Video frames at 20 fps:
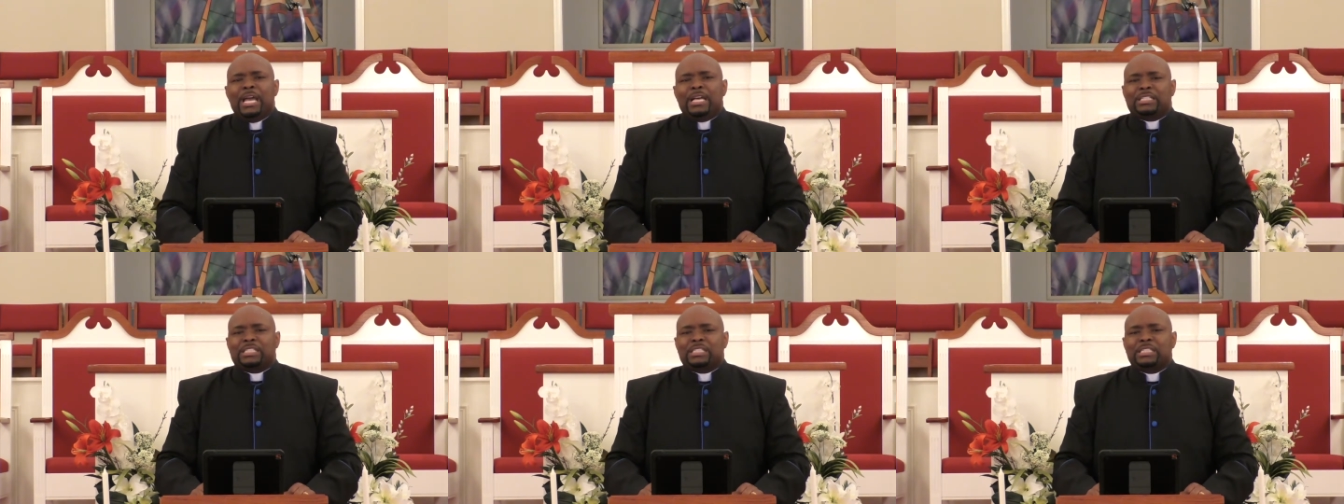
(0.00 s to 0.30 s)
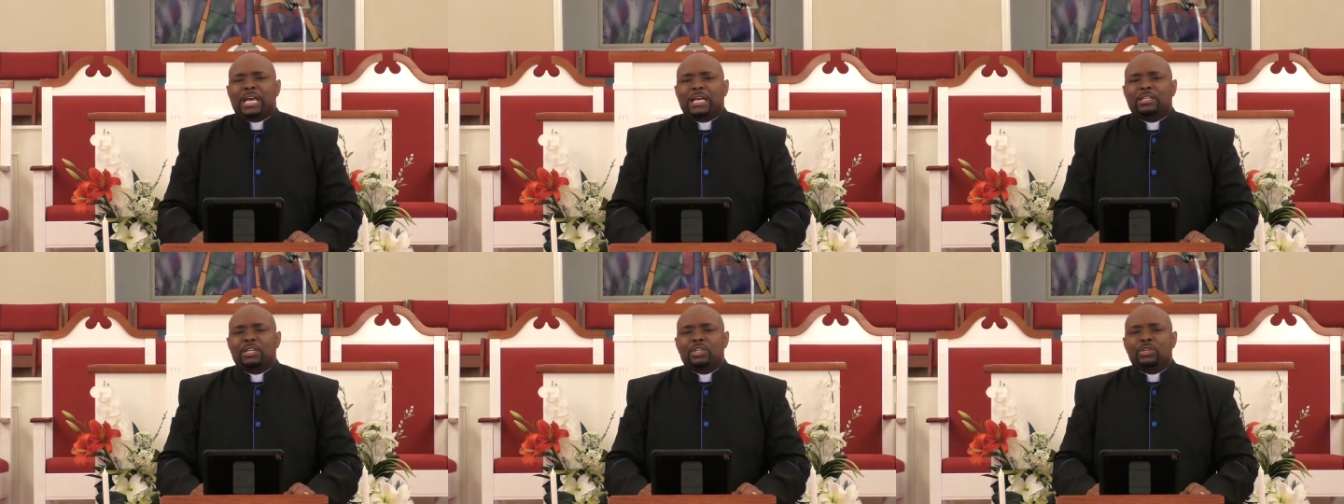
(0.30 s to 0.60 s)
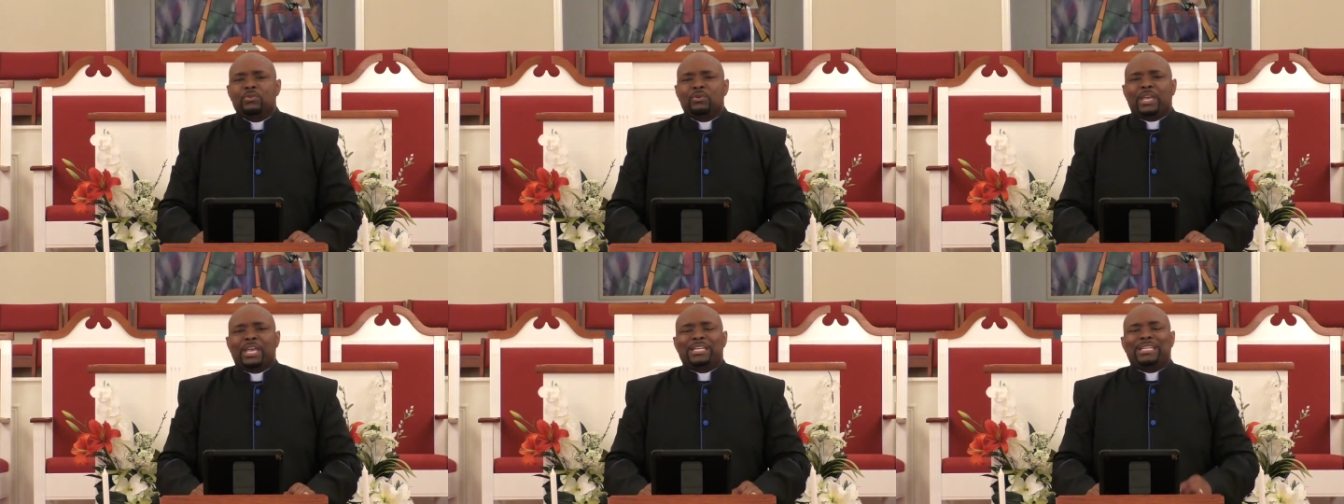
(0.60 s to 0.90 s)
instead of
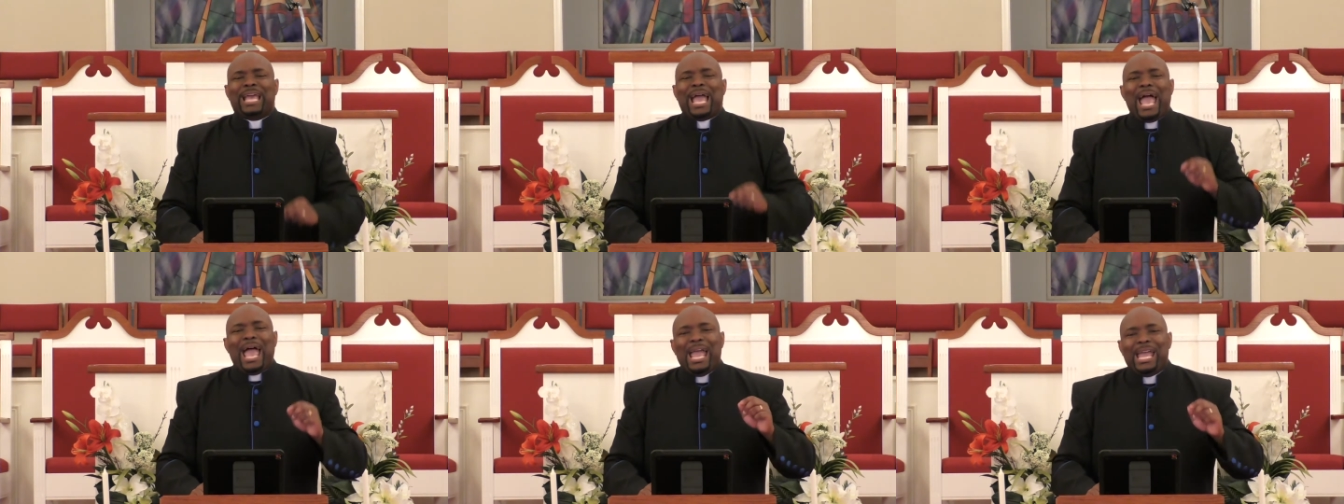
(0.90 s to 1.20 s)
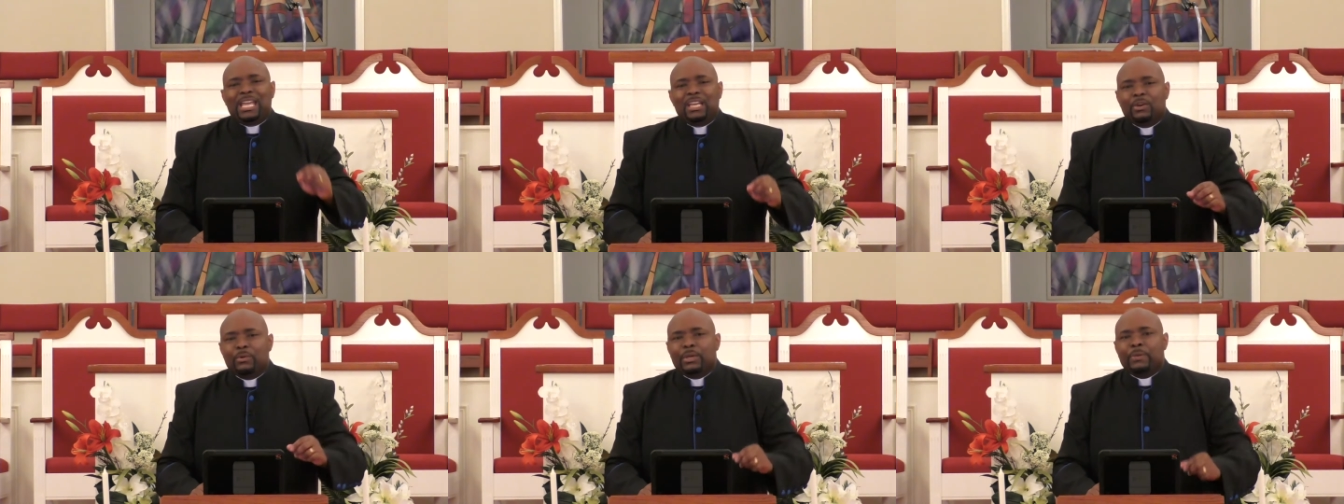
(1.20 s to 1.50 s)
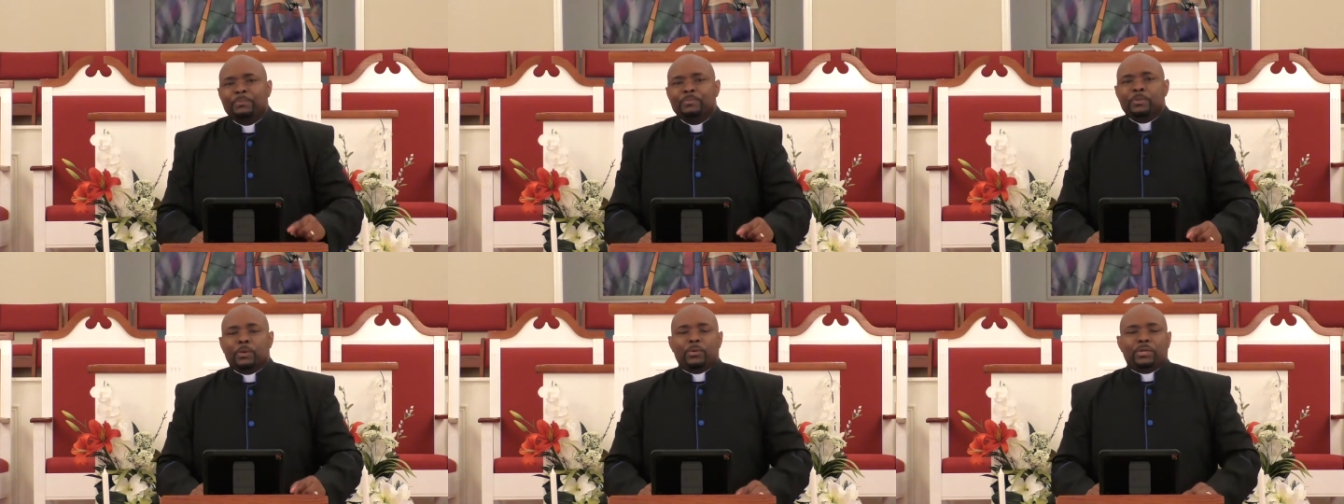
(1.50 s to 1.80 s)
you getting angry
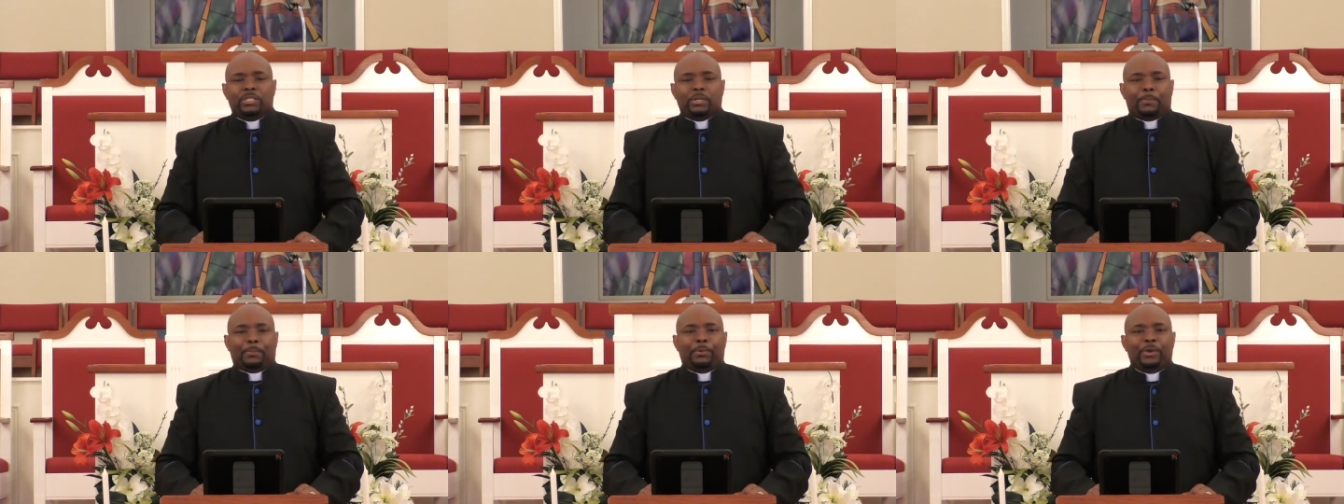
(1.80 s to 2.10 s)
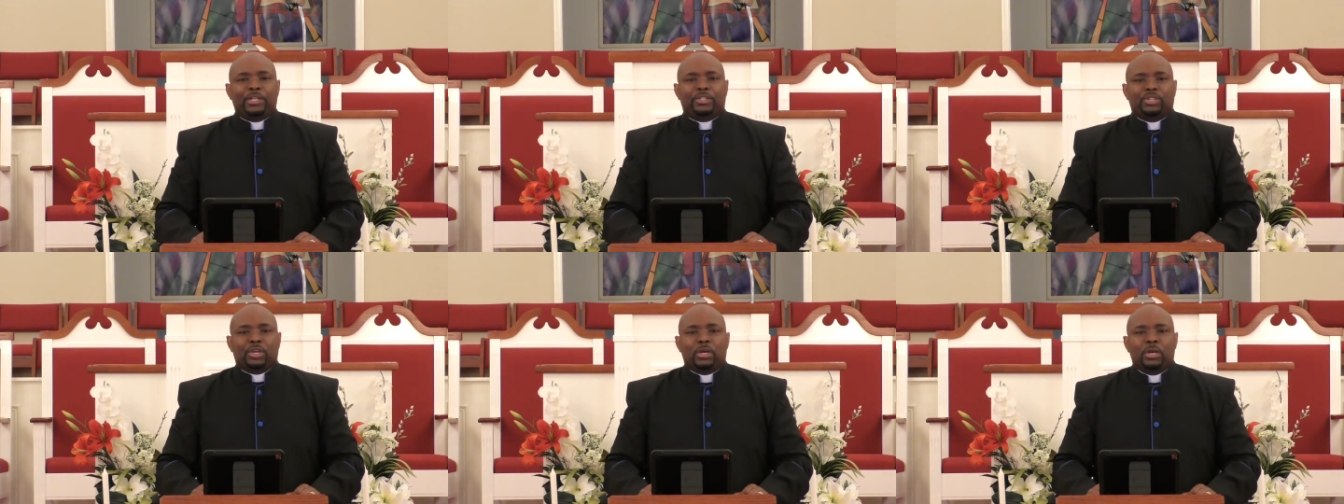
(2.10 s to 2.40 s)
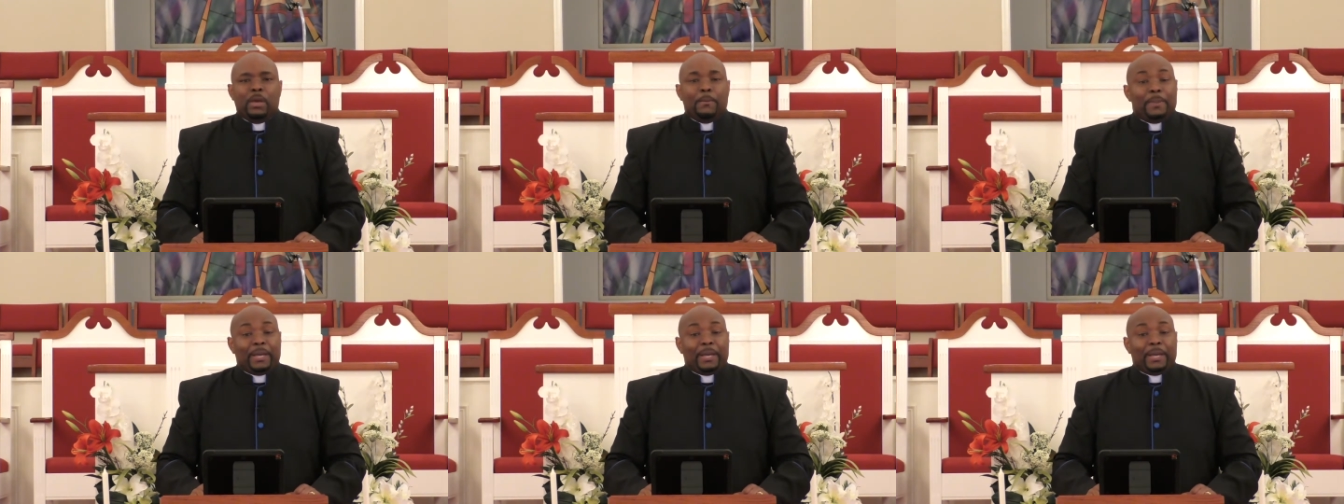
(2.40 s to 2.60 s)
with the preacher